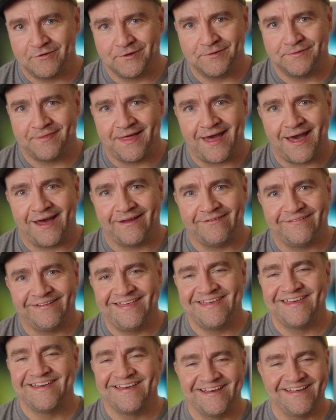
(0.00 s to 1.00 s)
do that.
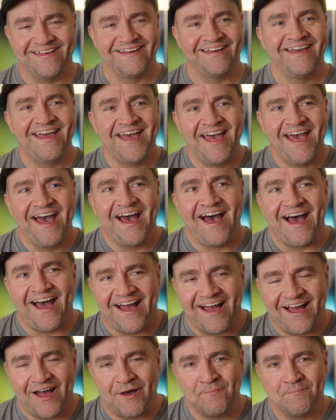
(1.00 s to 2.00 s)

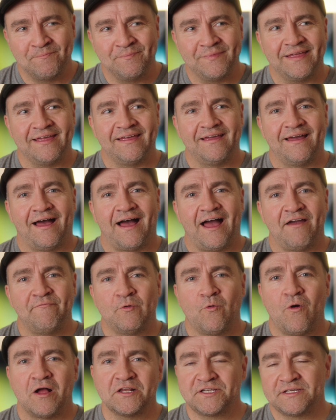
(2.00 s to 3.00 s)
I've
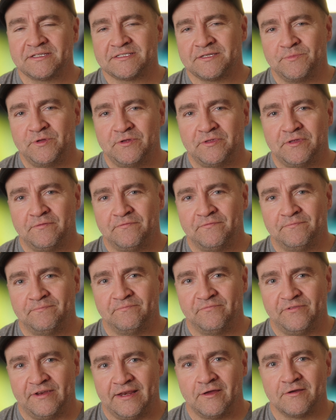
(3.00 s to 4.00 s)
been watching some YouTube
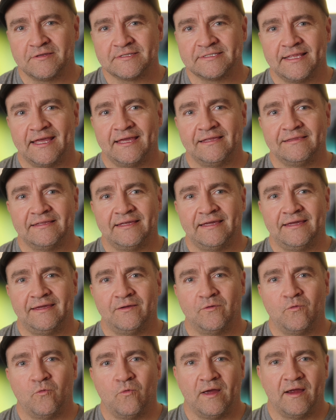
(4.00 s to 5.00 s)
videos
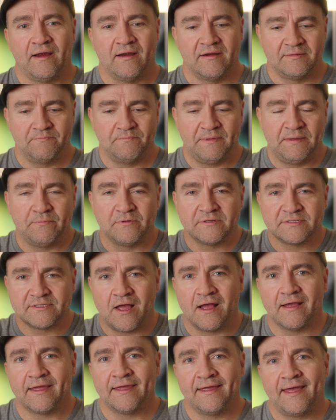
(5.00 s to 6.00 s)
lately where people's
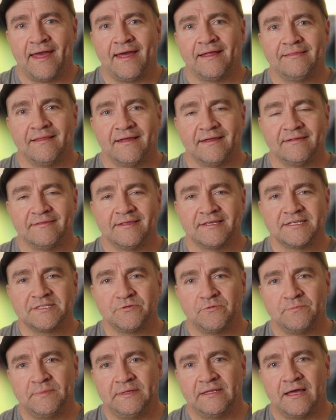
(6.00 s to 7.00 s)
talking head like this
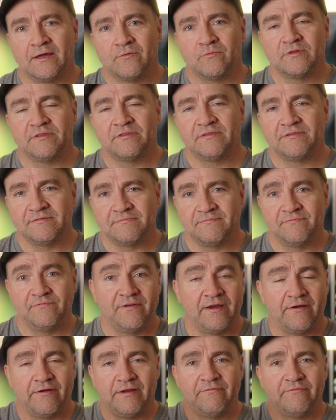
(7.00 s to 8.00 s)
will be done with
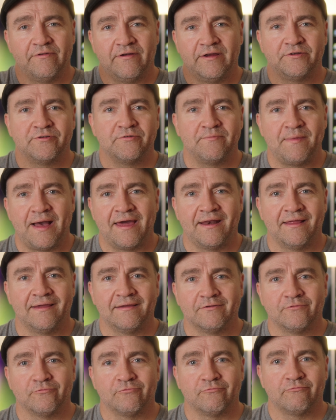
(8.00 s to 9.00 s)
very, very
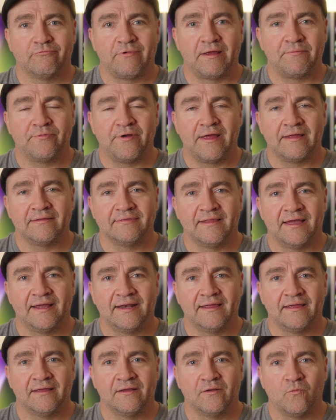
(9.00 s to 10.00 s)
dramatic Rembrandt
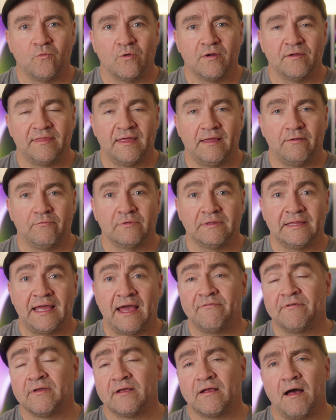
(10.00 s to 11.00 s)
lighting where they really
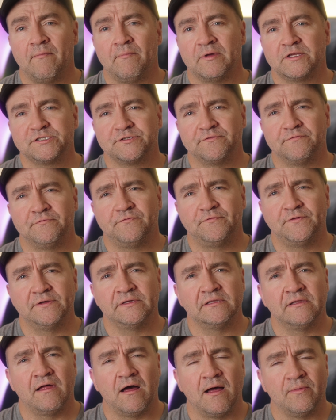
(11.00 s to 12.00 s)
haven't got much
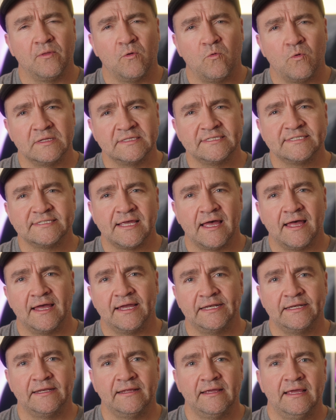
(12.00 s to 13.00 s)
fill on the one
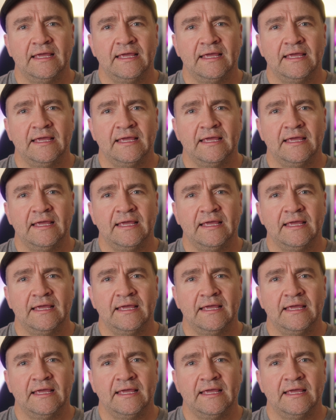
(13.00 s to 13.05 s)
side.